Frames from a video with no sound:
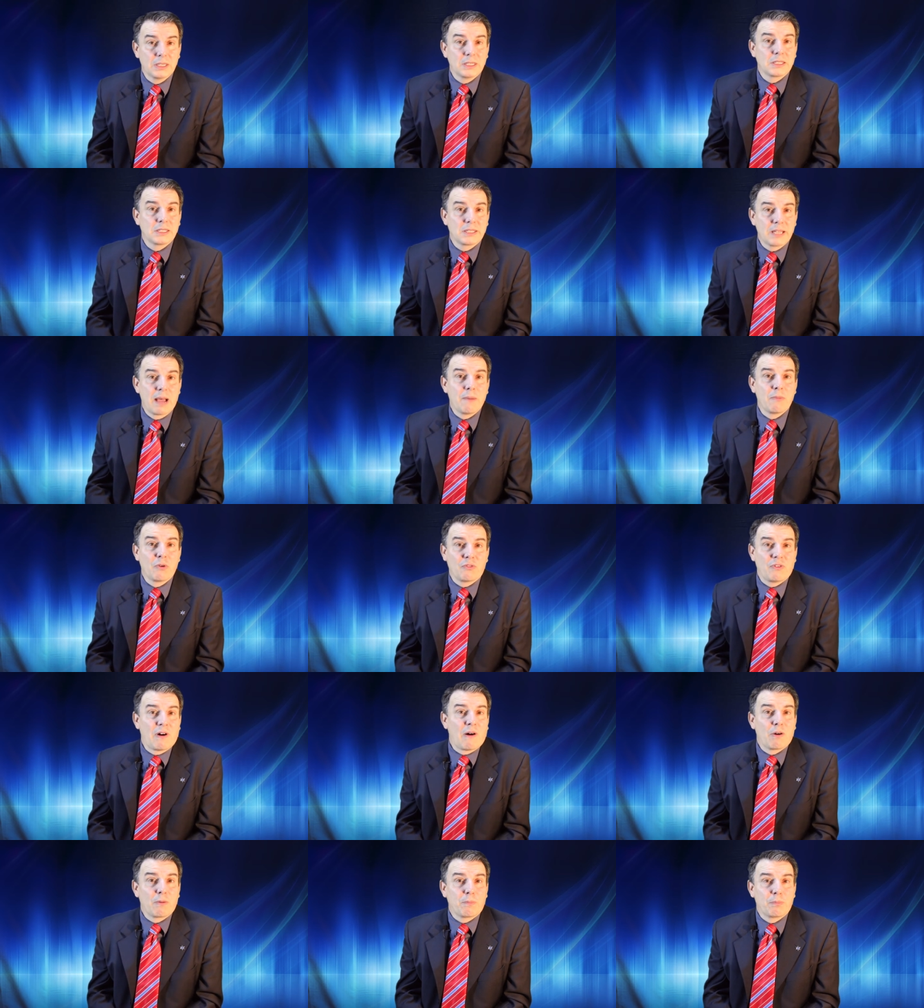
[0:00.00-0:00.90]
Some
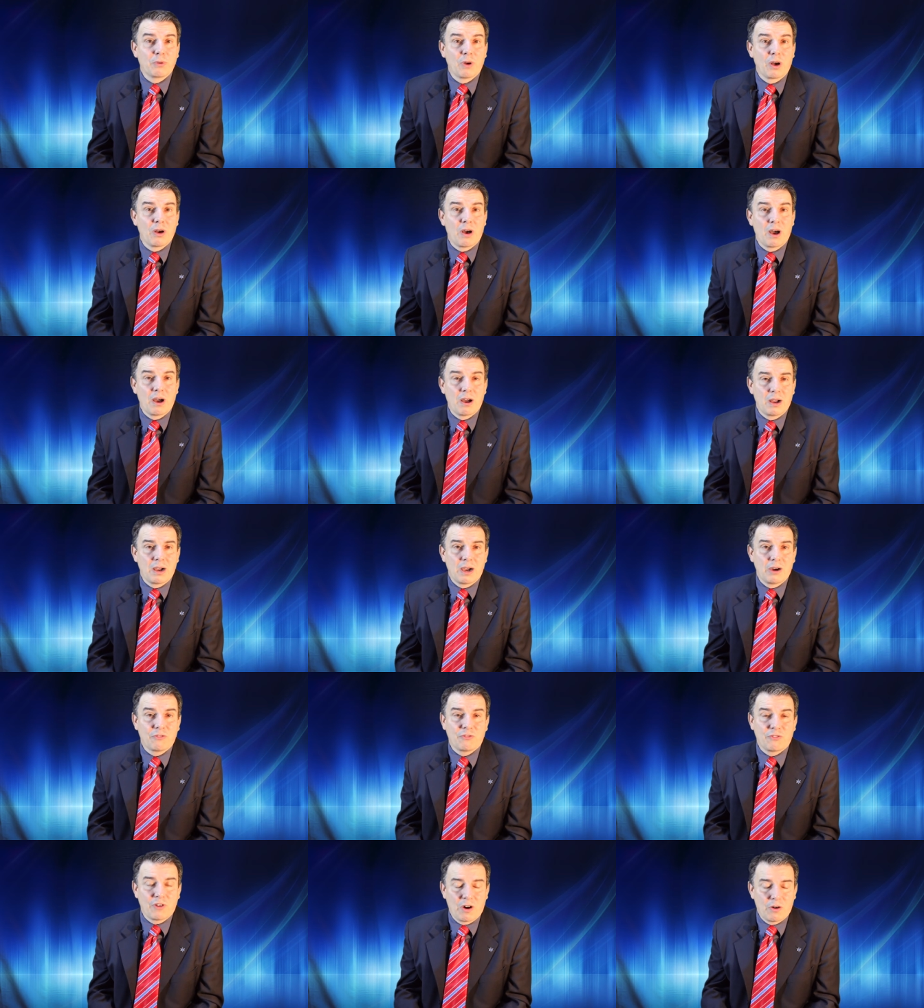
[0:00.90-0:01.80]
of our, pro uh,
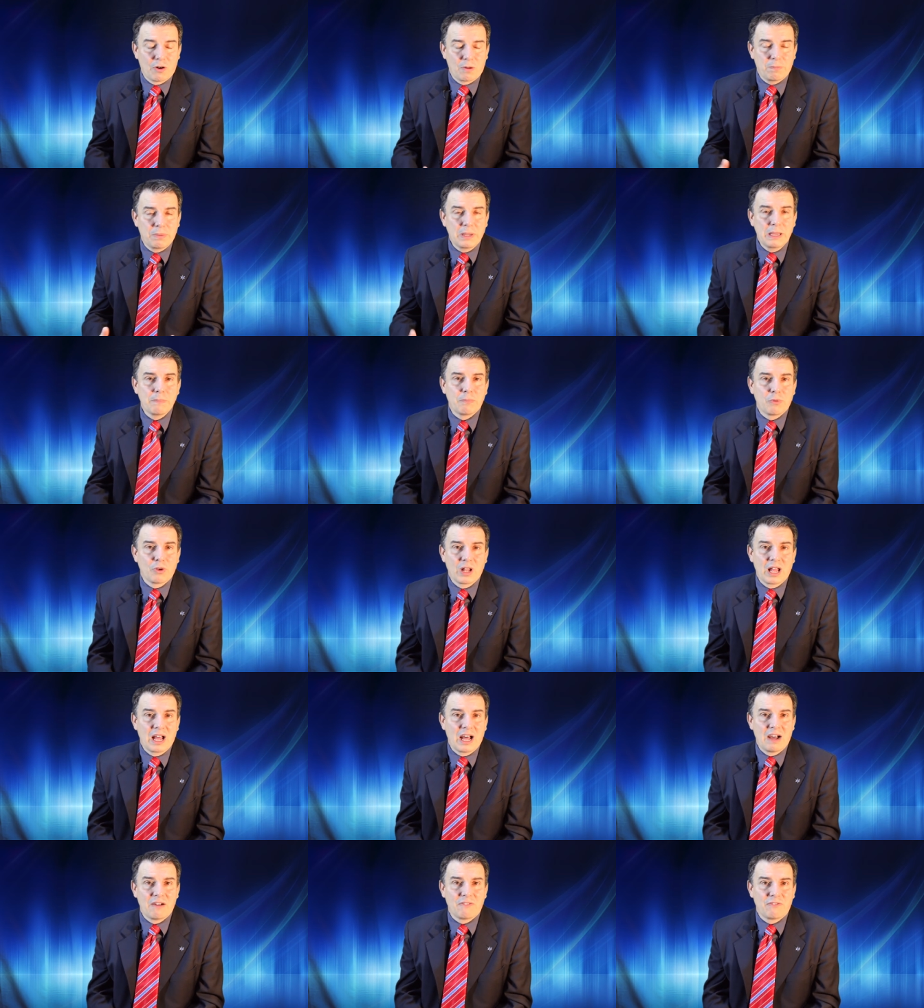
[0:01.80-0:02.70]
of our
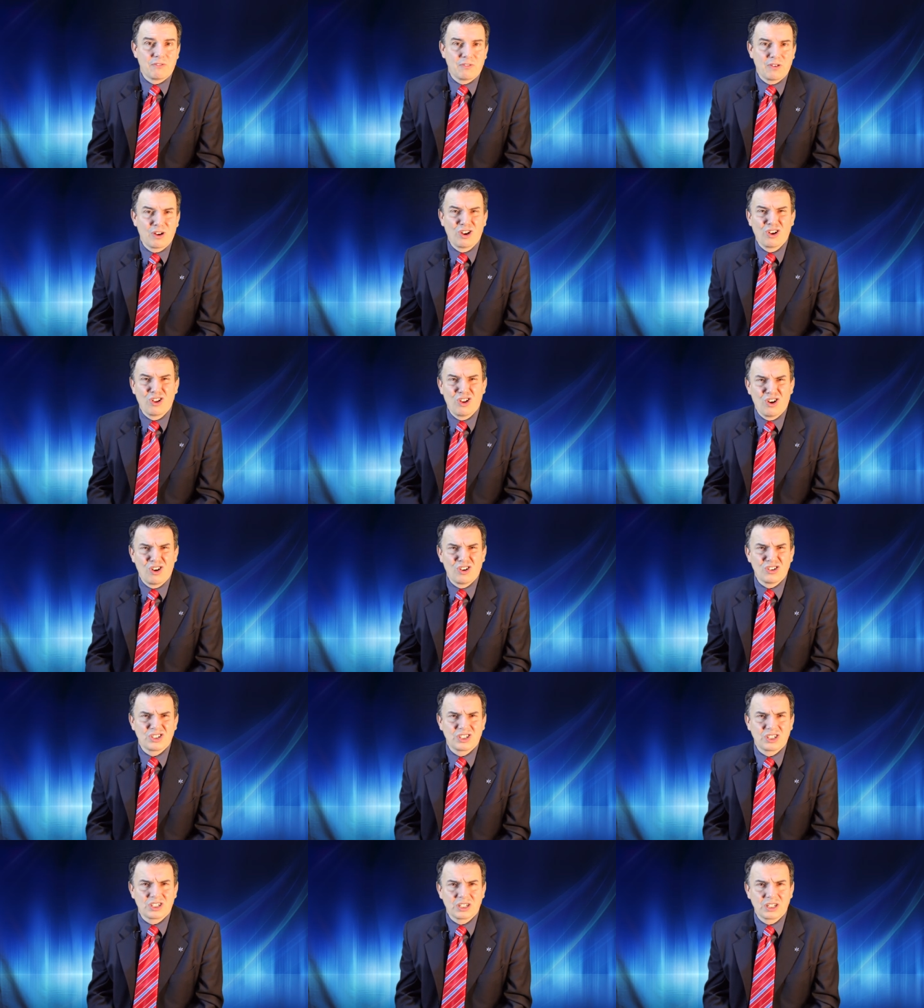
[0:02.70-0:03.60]
people have
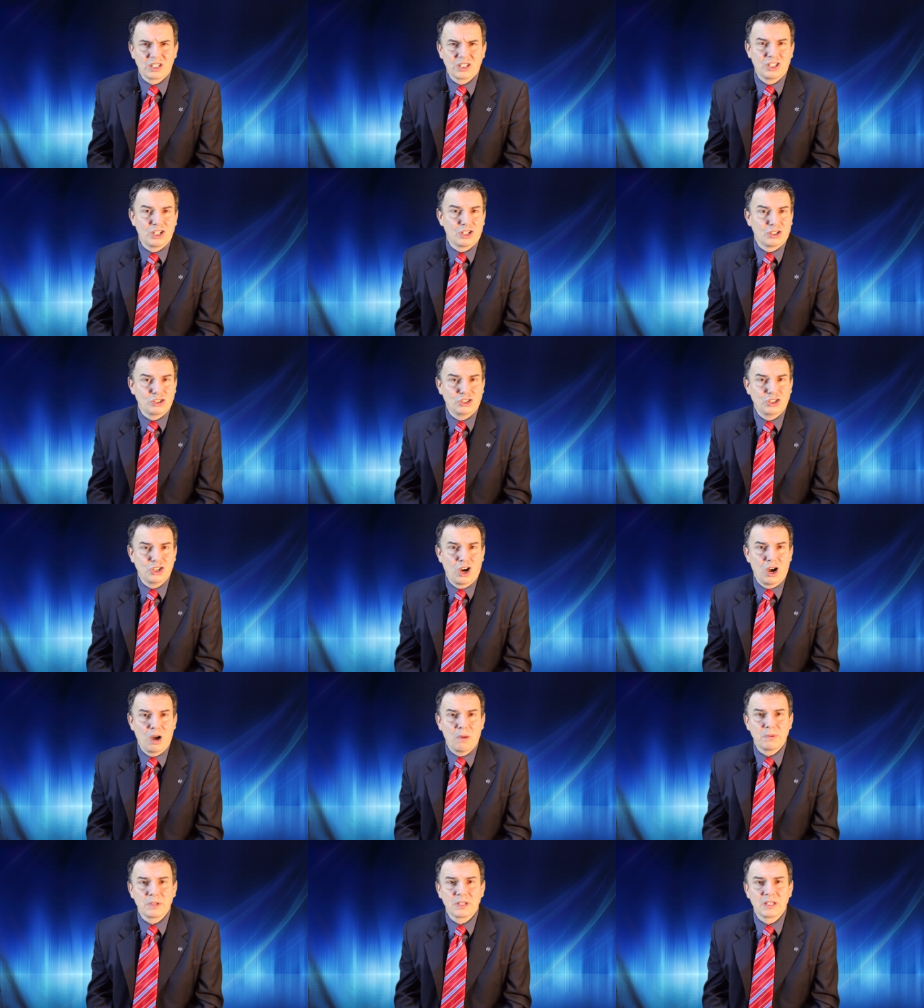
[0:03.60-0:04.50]
lost their
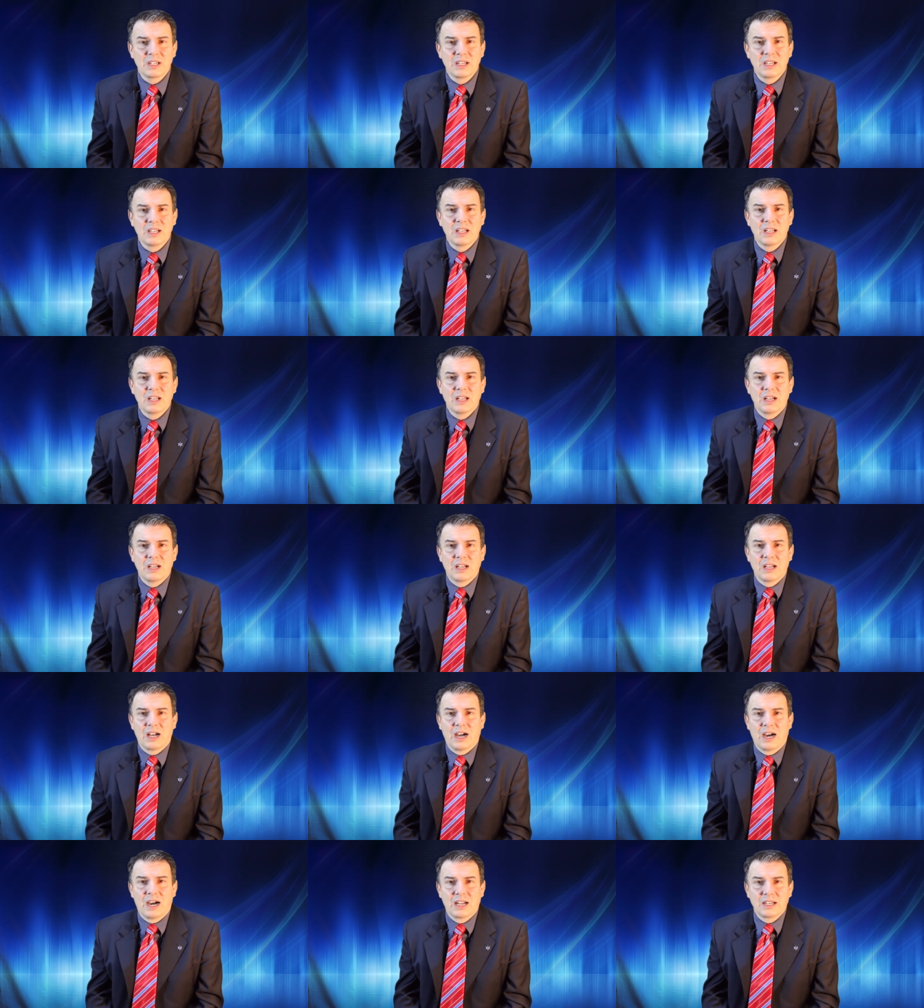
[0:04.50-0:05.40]
jobs,
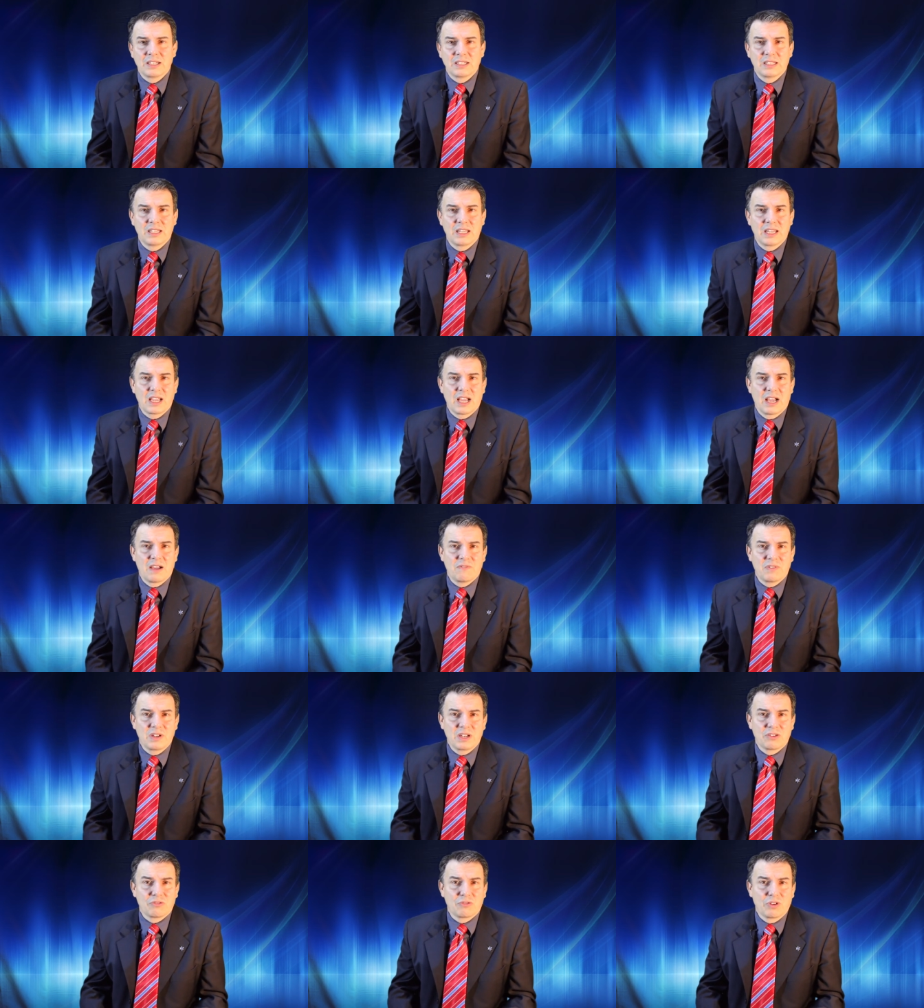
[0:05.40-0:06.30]
and they have
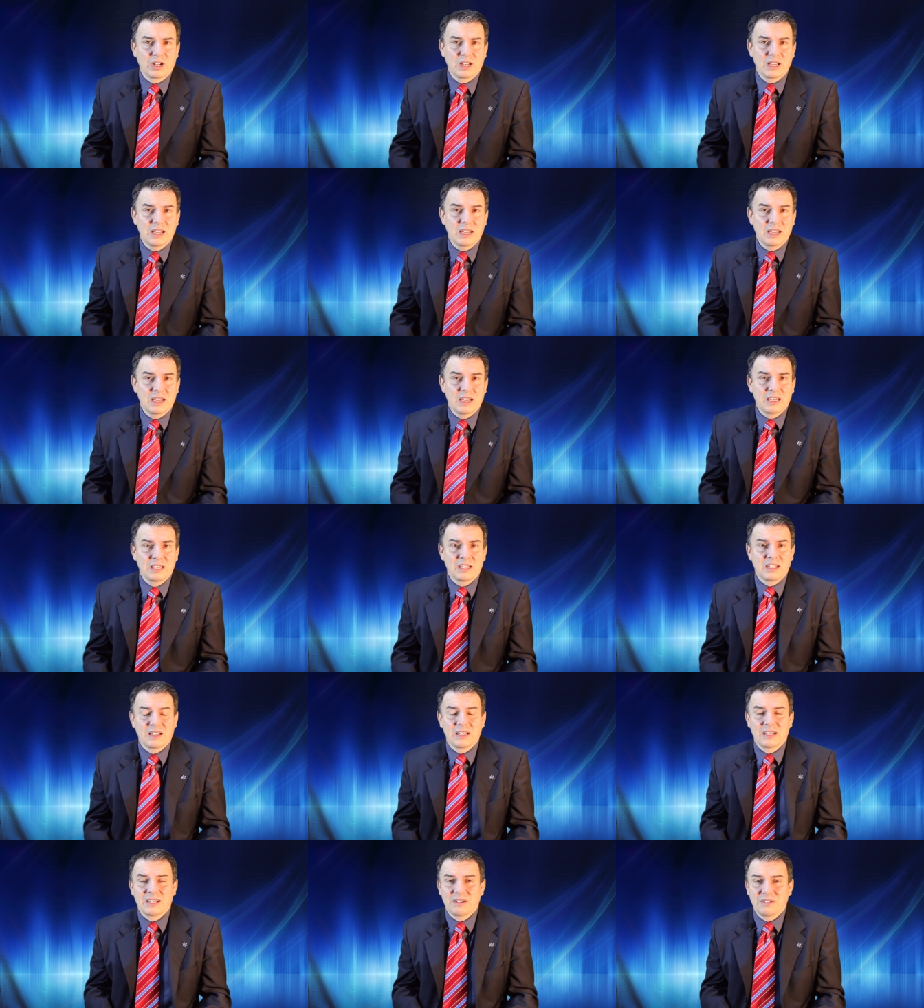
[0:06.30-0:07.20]
been really
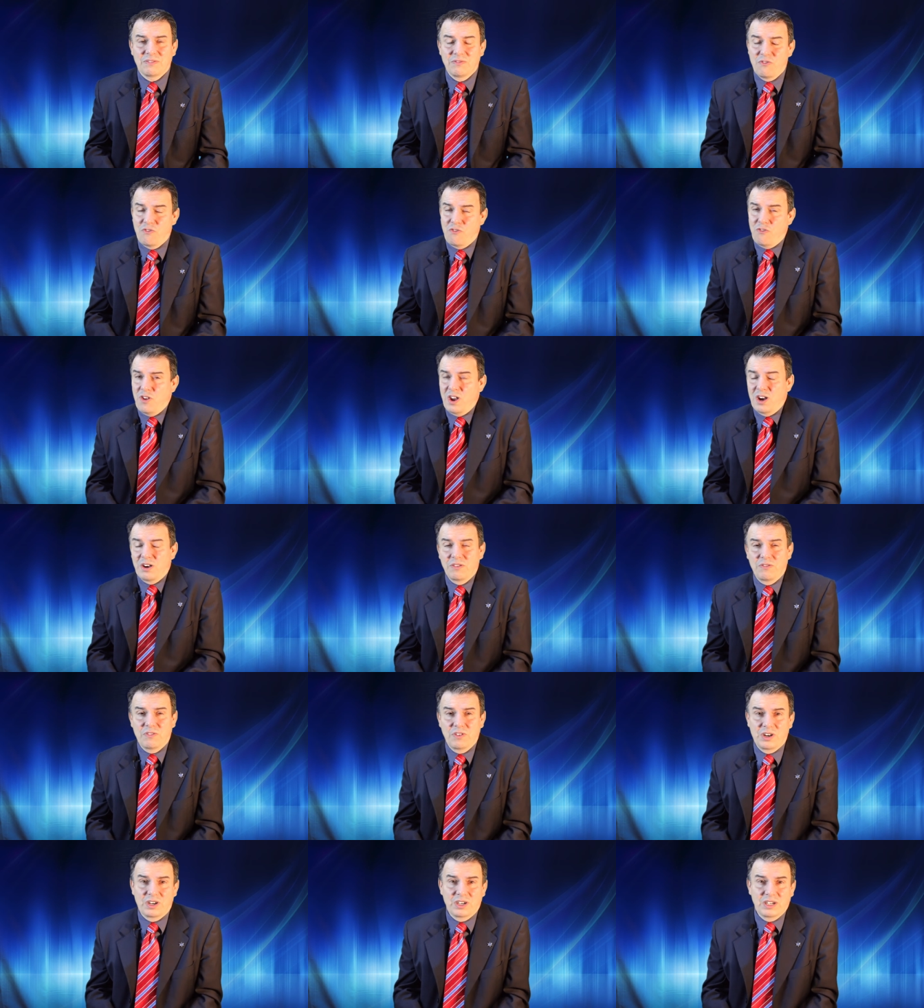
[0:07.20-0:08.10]
in a very,
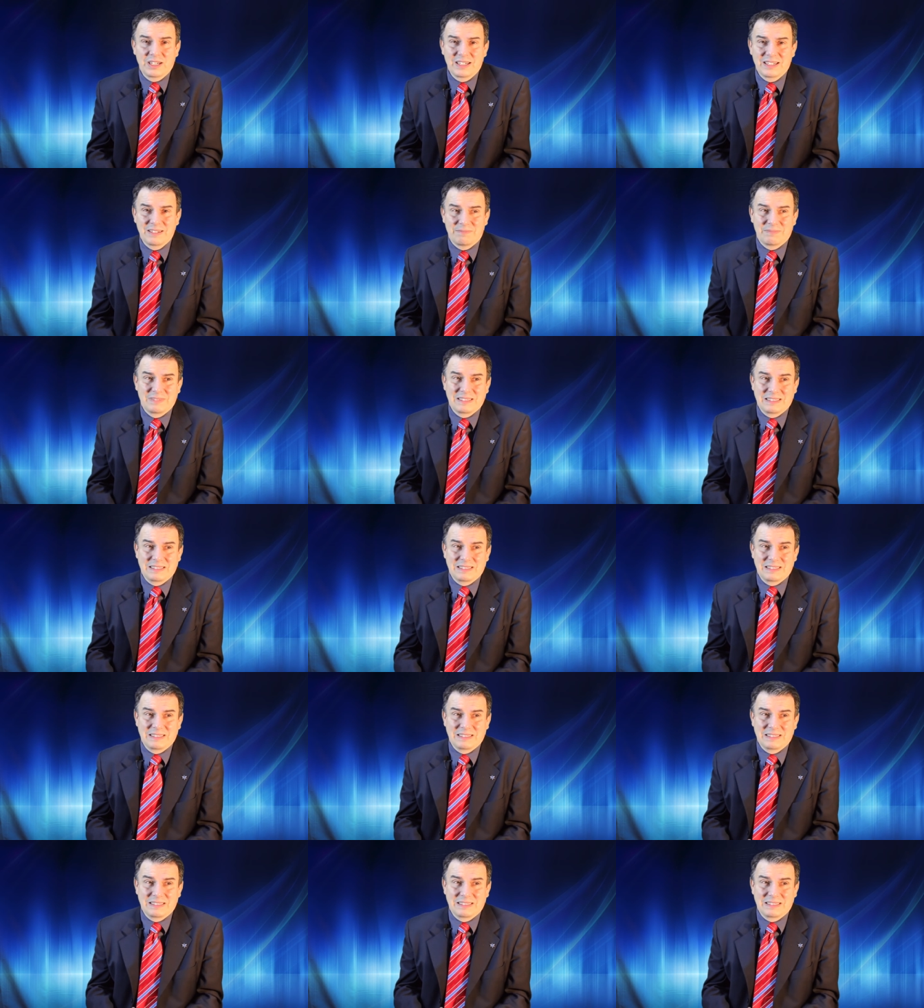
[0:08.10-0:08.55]
very